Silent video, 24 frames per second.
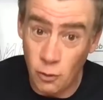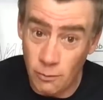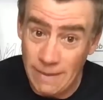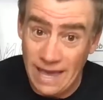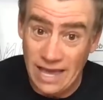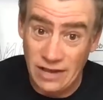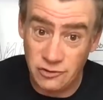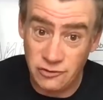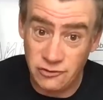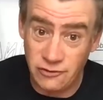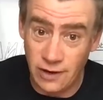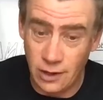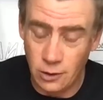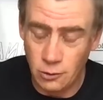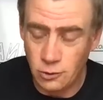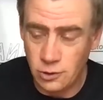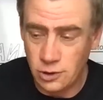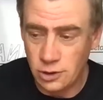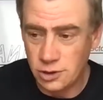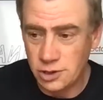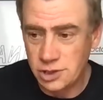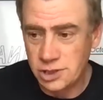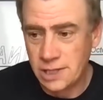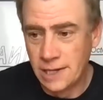Match
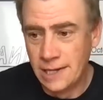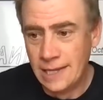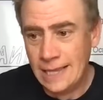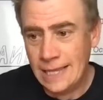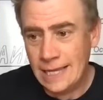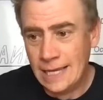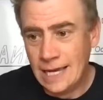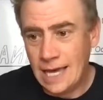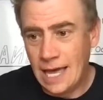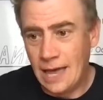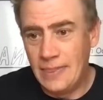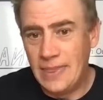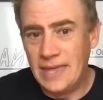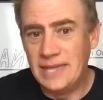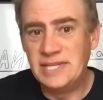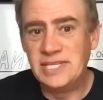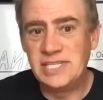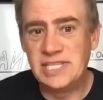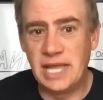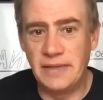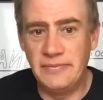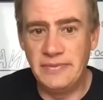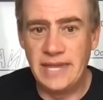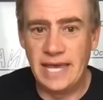Focus, and then
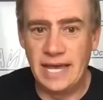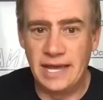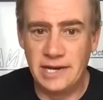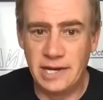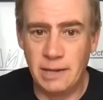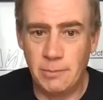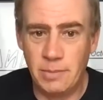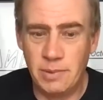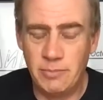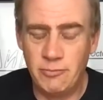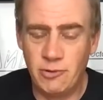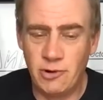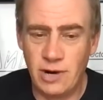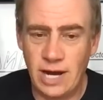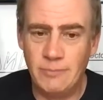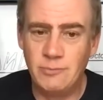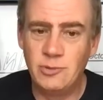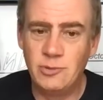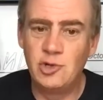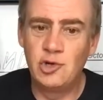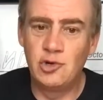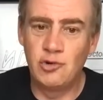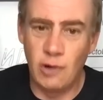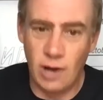Sunday I done my prep,
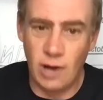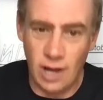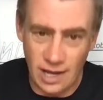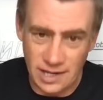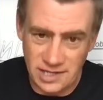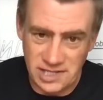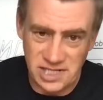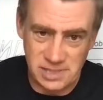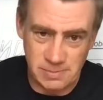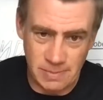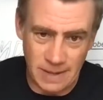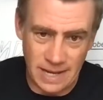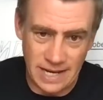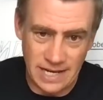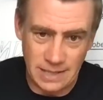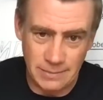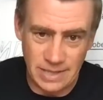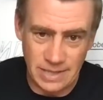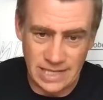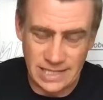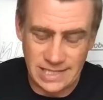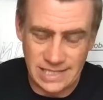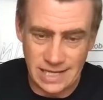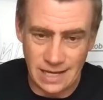tried to spend a
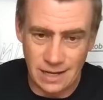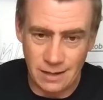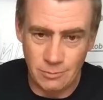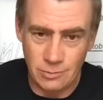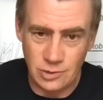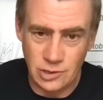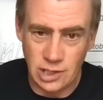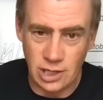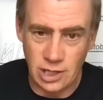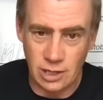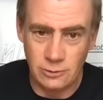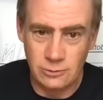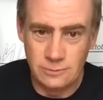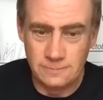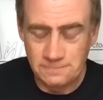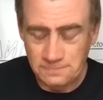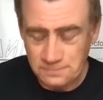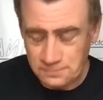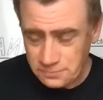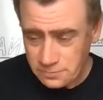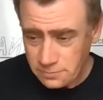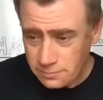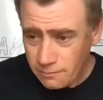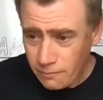bit of time with Joe,
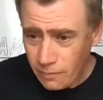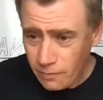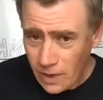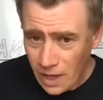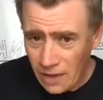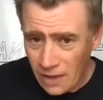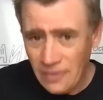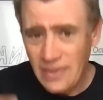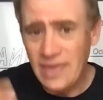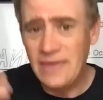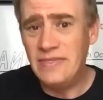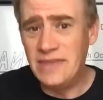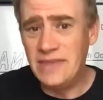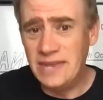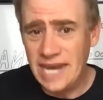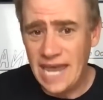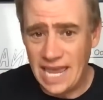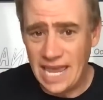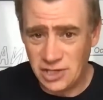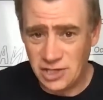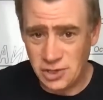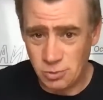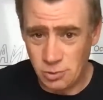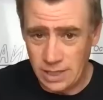and then the
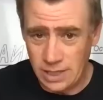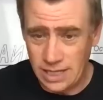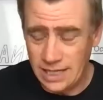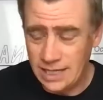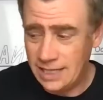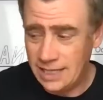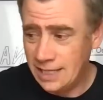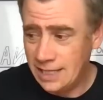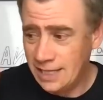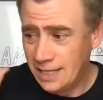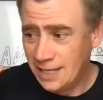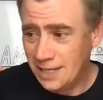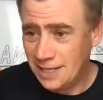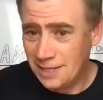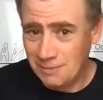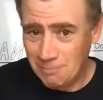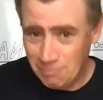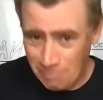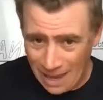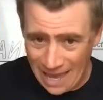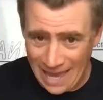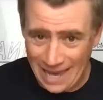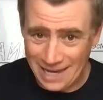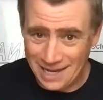next week,
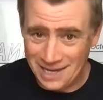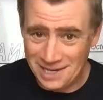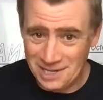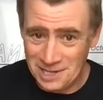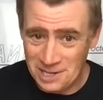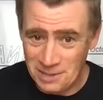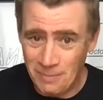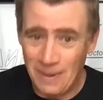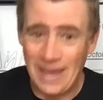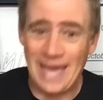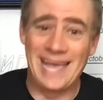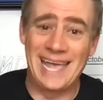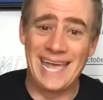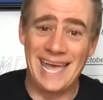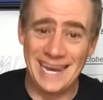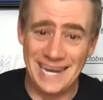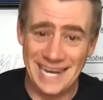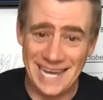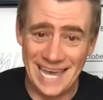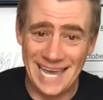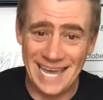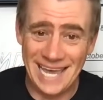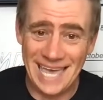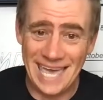bang, you're back at
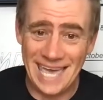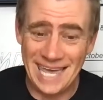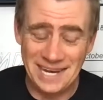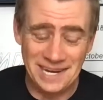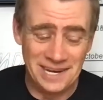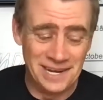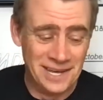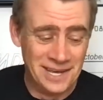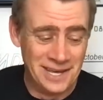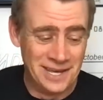it again.